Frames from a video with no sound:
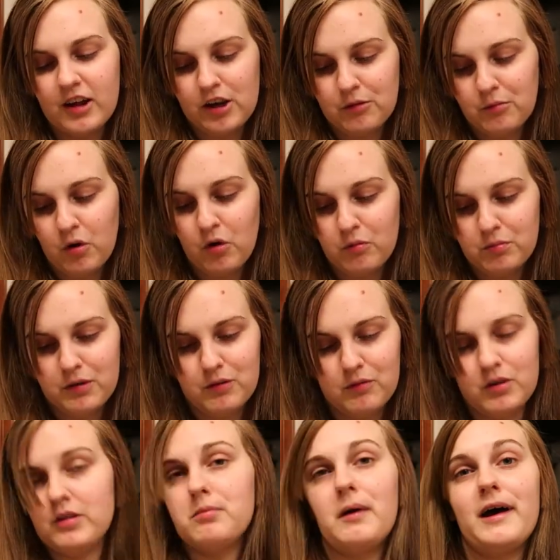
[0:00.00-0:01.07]
I'm hoping
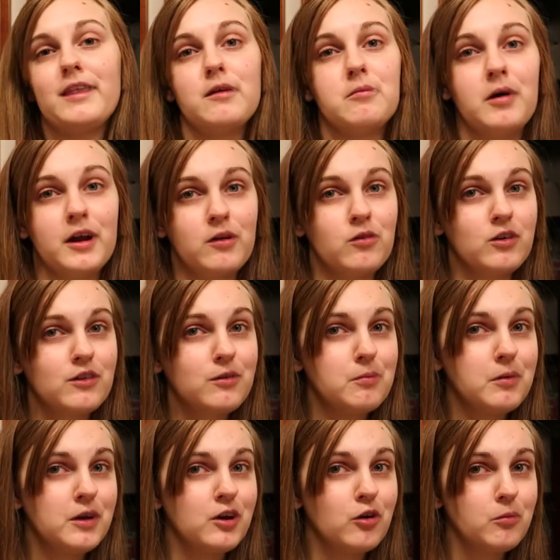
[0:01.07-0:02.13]
with Bath and Body Works
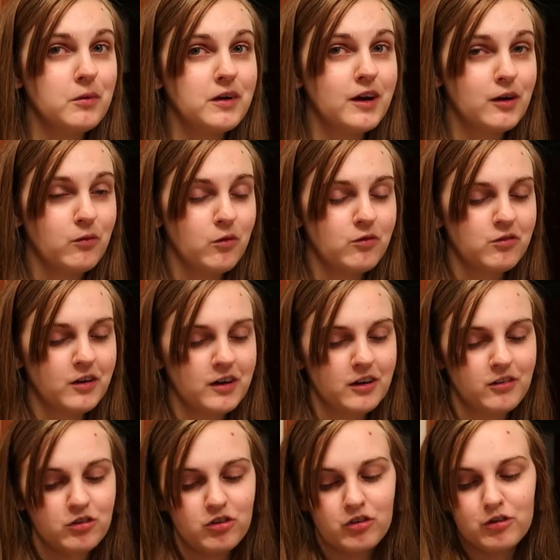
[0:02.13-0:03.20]
being open, I won't find
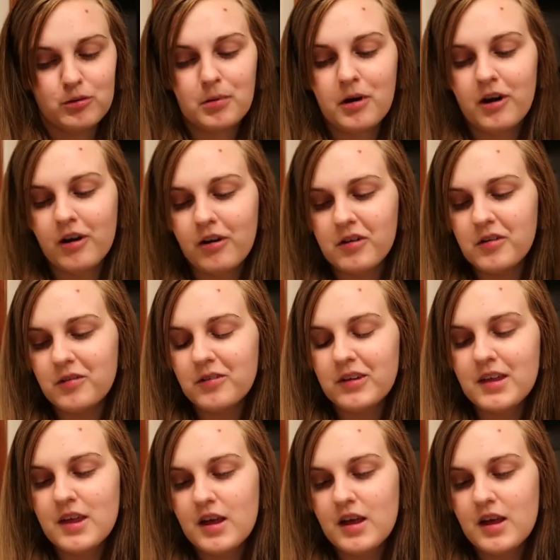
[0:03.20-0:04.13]
out till tomorrow.